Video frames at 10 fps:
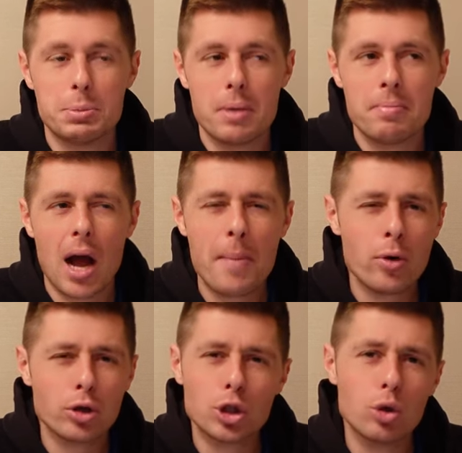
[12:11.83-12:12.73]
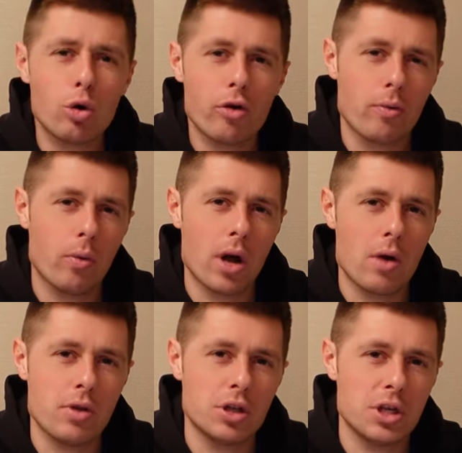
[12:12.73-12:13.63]
but I'm not sure if we'll
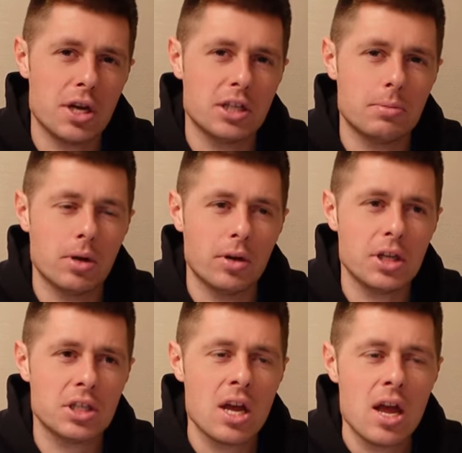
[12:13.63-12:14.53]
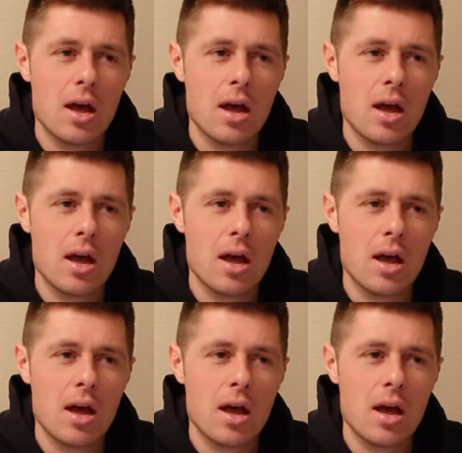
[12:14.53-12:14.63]
go this year, to be honest.